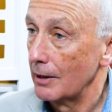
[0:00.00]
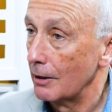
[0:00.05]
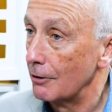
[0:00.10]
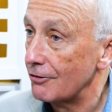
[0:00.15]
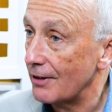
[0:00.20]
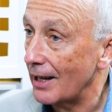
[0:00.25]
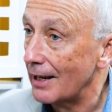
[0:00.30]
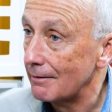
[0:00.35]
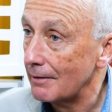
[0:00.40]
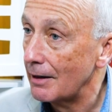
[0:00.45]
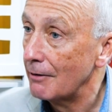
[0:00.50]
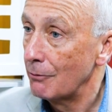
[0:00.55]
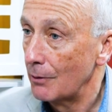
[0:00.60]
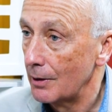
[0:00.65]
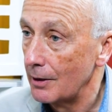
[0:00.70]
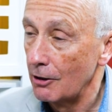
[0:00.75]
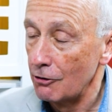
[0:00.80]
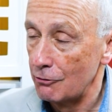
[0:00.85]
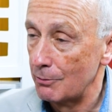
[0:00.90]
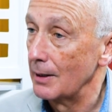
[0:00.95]
knows that.
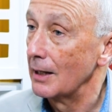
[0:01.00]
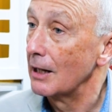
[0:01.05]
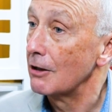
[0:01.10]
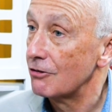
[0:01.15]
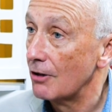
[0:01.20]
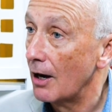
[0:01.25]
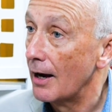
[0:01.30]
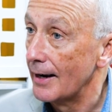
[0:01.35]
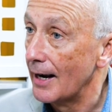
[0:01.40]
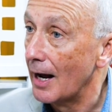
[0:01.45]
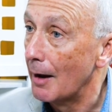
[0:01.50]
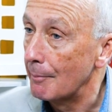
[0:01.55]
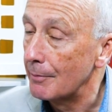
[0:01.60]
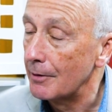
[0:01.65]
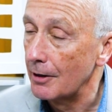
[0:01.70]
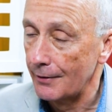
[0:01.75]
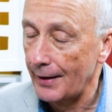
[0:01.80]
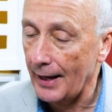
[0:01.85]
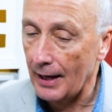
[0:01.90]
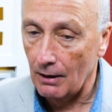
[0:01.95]
Everyone knows when they sign up
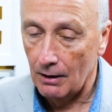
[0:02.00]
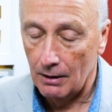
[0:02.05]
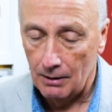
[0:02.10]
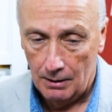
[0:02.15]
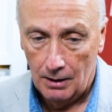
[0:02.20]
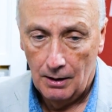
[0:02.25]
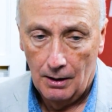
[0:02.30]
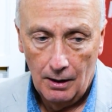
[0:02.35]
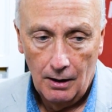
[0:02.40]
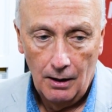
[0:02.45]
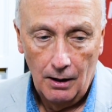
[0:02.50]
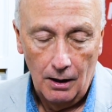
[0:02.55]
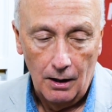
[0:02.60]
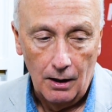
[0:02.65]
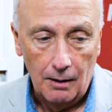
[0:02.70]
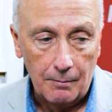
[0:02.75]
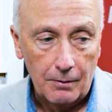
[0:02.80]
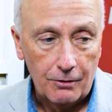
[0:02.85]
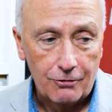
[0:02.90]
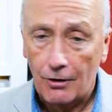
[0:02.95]
that they are
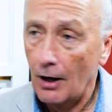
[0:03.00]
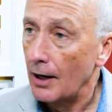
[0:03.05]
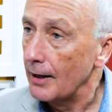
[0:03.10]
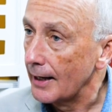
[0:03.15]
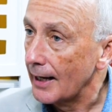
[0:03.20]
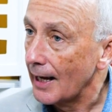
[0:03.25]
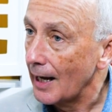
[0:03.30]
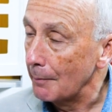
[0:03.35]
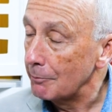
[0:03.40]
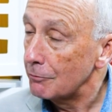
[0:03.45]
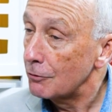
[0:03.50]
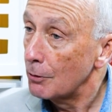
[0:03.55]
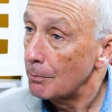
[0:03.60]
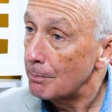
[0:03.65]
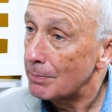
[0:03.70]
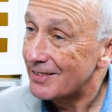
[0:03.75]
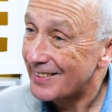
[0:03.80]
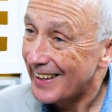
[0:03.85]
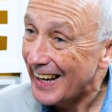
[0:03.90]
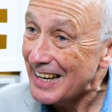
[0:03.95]
signing up to
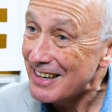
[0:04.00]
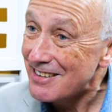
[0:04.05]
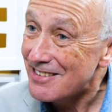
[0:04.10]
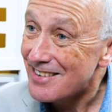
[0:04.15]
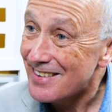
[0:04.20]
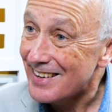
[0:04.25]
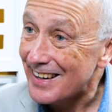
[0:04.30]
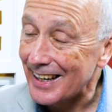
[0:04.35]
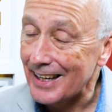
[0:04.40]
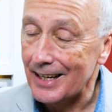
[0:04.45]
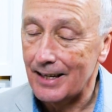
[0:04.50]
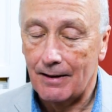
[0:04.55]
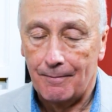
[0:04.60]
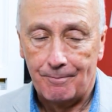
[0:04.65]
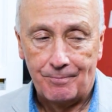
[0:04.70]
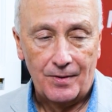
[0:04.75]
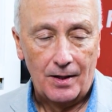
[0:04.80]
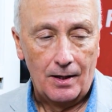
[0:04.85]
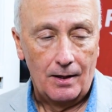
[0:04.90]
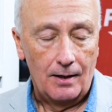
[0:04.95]
potentially
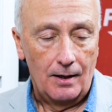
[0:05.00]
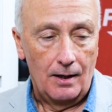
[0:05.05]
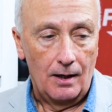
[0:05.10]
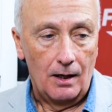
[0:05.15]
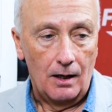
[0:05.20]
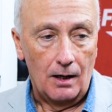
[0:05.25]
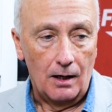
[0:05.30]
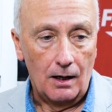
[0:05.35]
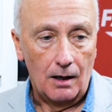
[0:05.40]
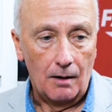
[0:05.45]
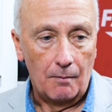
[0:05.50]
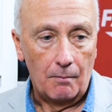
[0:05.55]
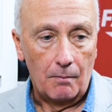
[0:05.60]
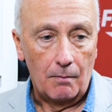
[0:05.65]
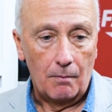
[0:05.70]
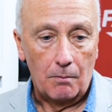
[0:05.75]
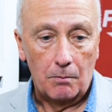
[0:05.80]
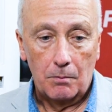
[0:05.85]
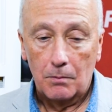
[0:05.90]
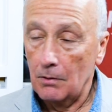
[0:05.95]

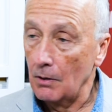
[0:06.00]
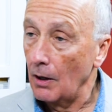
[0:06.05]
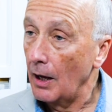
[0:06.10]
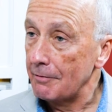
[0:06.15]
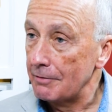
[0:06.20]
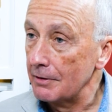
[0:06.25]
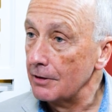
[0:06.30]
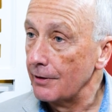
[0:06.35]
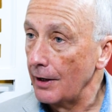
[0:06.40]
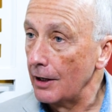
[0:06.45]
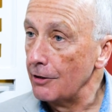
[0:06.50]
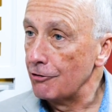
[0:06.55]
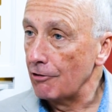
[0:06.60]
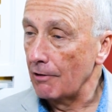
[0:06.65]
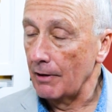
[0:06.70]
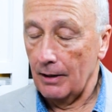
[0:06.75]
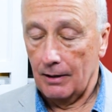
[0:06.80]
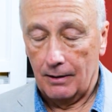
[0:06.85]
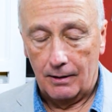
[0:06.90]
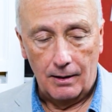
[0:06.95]

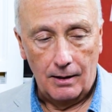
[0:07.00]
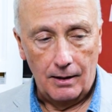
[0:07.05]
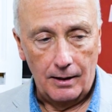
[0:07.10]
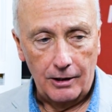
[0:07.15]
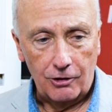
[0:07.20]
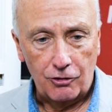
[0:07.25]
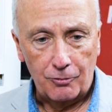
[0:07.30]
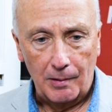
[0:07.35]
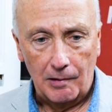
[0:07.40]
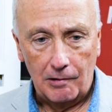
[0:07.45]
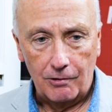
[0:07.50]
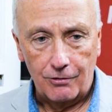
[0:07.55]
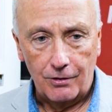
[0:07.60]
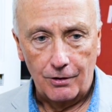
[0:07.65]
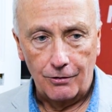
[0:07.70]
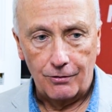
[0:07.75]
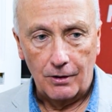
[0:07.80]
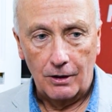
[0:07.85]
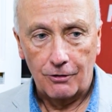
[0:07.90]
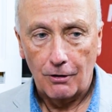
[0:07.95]
life-endangering
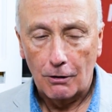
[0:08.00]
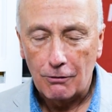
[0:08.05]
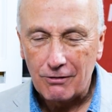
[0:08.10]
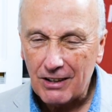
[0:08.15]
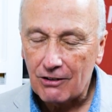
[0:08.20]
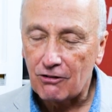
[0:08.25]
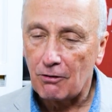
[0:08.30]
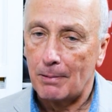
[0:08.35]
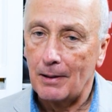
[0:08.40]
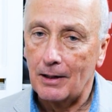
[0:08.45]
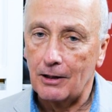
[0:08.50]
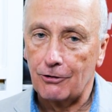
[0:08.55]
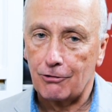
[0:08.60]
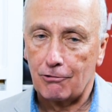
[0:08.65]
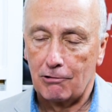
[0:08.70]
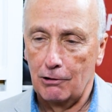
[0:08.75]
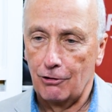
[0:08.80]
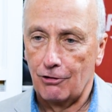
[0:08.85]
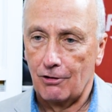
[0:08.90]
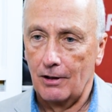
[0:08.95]
experiences. And so discipline is
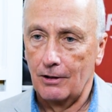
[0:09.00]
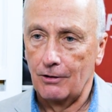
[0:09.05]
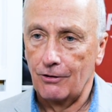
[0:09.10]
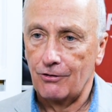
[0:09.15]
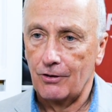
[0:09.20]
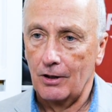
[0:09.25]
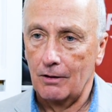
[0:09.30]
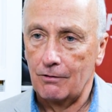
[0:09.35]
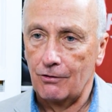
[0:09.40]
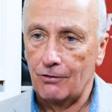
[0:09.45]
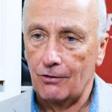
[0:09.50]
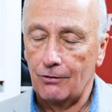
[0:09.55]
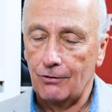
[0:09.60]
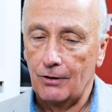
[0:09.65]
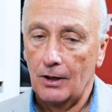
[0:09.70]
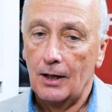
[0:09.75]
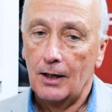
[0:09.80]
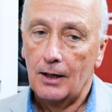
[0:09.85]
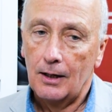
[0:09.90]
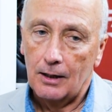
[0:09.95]
crucial in the services.
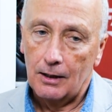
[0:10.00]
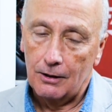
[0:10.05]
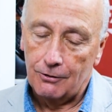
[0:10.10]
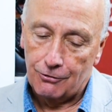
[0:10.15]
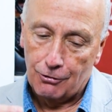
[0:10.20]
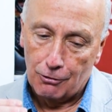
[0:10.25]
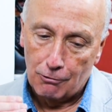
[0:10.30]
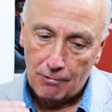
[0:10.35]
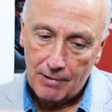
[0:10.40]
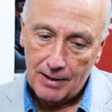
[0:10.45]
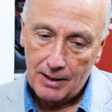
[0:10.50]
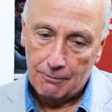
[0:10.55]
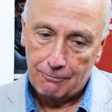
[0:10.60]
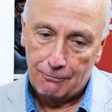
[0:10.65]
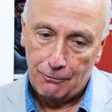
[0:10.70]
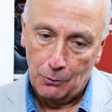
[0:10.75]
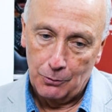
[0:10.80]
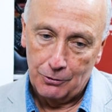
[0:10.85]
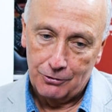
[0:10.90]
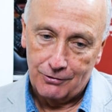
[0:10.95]
And to
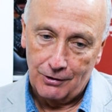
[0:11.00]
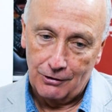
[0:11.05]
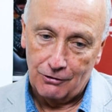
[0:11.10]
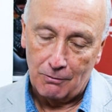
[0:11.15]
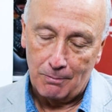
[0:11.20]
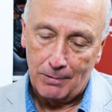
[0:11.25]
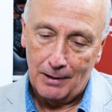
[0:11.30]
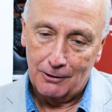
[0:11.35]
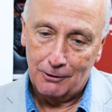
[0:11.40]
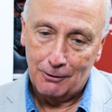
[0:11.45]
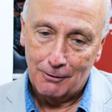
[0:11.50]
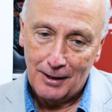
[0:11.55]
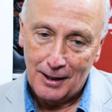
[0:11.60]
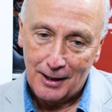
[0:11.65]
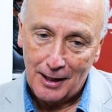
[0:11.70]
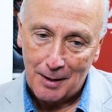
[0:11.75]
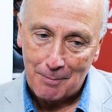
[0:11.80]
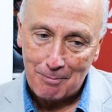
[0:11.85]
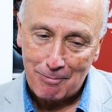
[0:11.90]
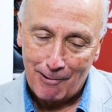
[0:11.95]
reinforce discipline, you
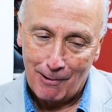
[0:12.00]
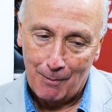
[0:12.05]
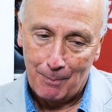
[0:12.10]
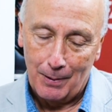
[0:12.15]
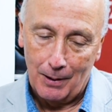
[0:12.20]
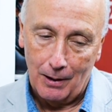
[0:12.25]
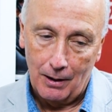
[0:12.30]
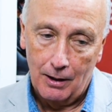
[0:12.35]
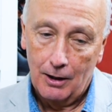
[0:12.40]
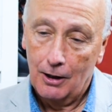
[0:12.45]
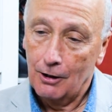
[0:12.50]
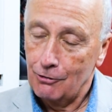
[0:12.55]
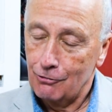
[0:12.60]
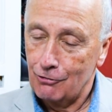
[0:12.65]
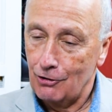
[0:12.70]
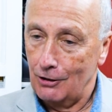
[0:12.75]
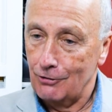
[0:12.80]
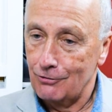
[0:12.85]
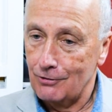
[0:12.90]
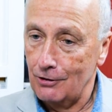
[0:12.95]
need a proper
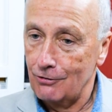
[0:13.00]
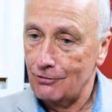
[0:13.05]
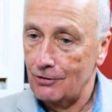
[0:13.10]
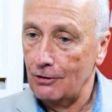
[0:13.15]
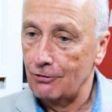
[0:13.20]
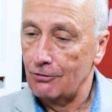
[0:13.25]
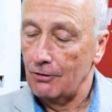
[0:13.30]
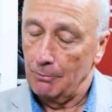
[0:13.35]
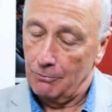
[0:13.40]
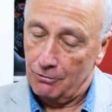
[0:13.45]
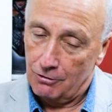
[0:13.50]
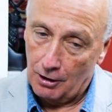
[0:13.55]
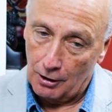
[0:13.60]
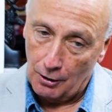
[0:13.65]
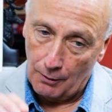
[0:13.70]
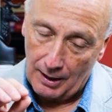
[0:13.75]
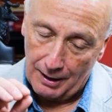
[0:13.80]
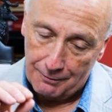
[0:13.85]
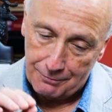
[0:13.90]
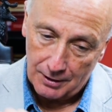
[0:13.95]
justice system. So
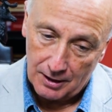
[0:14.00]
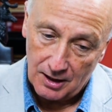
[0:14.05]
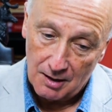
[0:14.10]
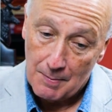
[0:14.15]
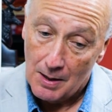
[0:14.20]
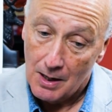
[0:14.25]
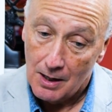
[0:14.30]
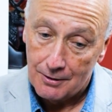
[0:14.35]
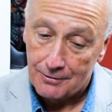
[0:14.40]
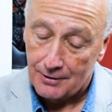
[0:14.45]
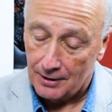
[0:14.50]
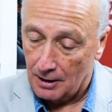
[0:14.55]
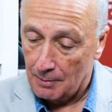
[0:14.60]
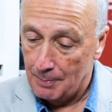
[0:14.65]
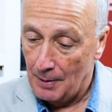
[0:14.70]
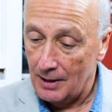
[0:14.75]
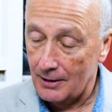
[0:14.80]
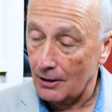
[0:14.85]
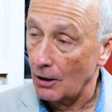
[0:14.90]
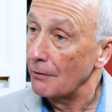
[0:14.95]
you have the
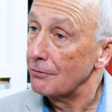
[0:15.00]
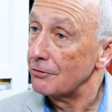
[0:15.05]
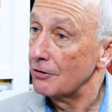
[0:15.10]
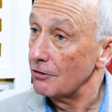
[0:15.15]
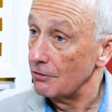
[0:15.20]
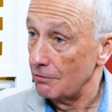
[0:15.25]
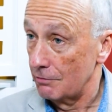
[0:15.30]
commanding officers